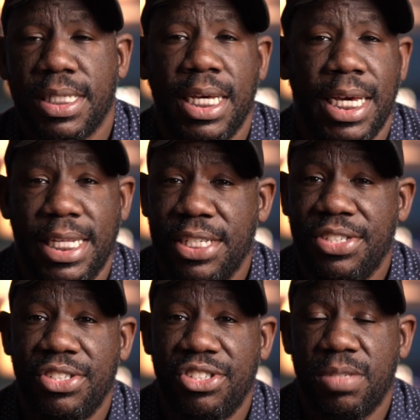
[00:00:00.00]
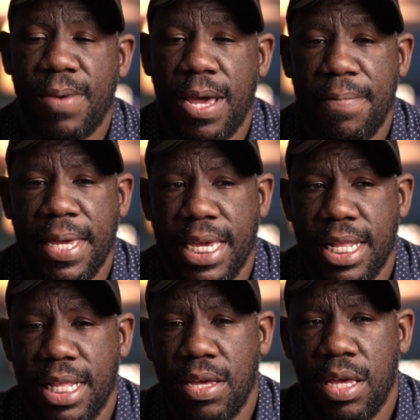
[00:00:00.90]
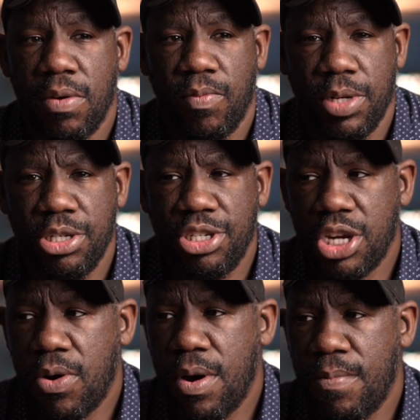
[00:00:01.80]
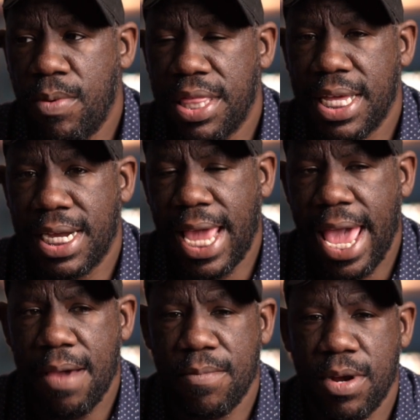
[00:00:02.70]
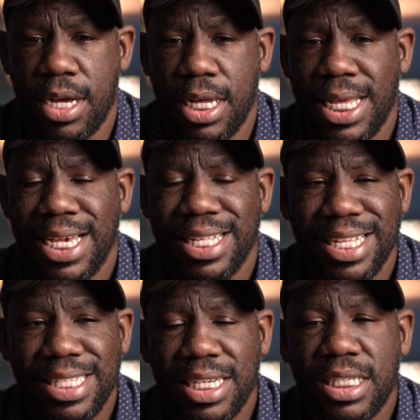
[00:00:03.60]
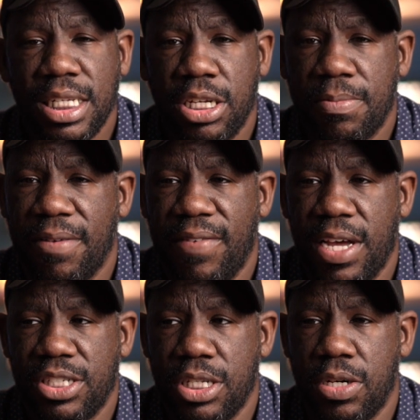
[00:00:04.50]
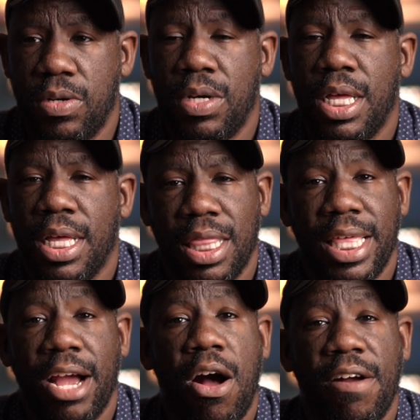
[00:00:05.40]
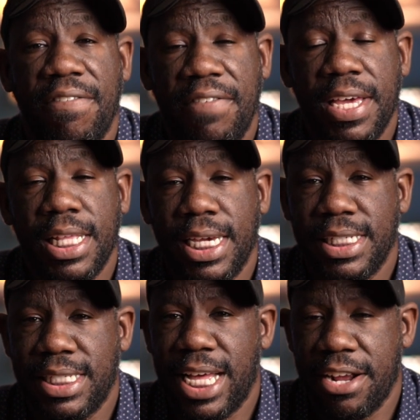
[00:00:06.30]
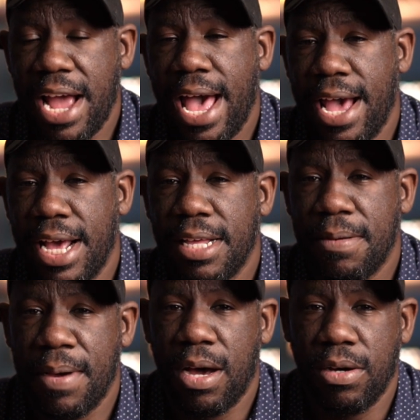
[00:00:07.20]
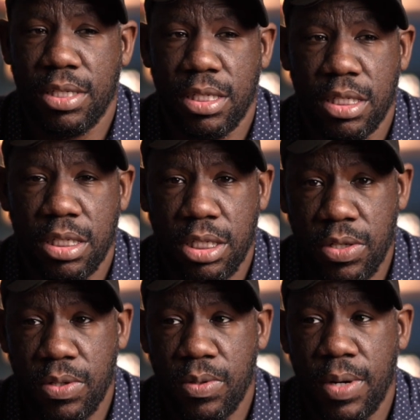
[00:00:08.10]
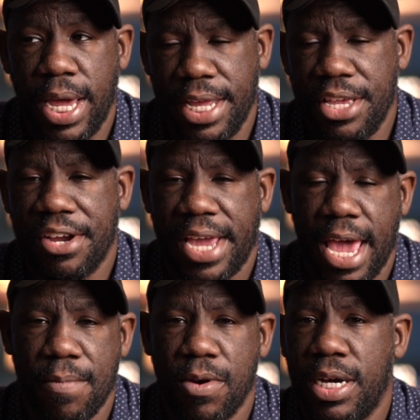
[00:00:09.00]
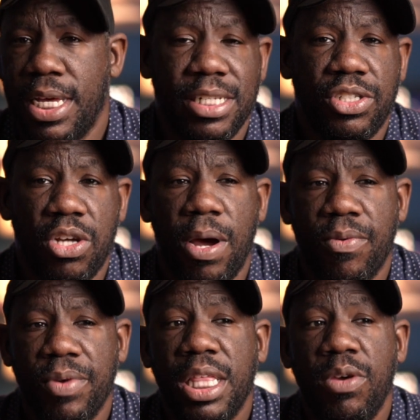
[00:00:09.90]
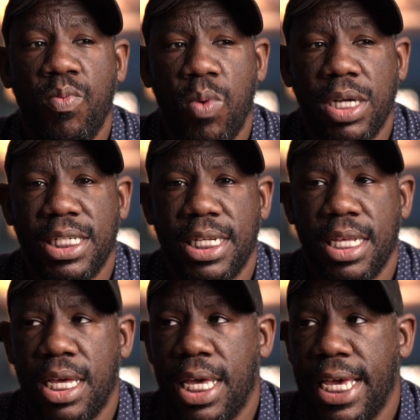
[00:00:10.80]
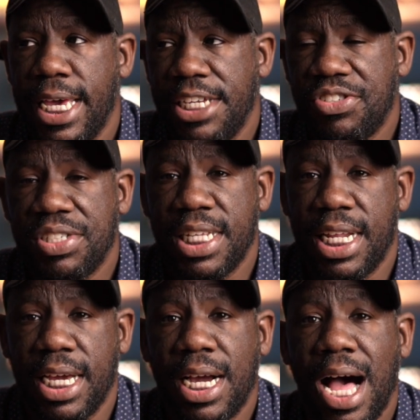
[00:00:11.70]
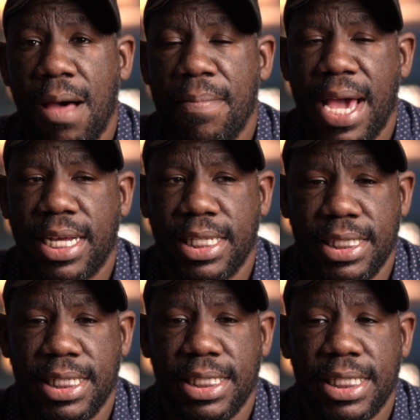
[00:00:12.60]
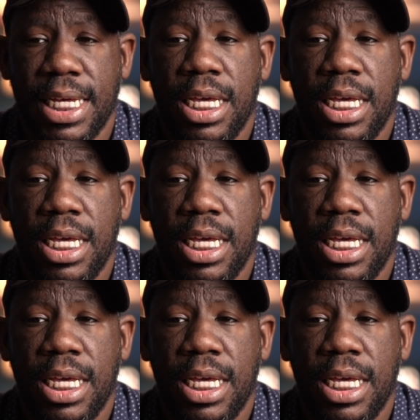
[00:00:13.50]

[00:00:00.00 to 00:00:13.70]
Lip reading: and this is just my opinion, when you show up with a camera that doesn't look professional, there are feelings that are had about you and your camera. And so I really wasn't interested in compact lenses.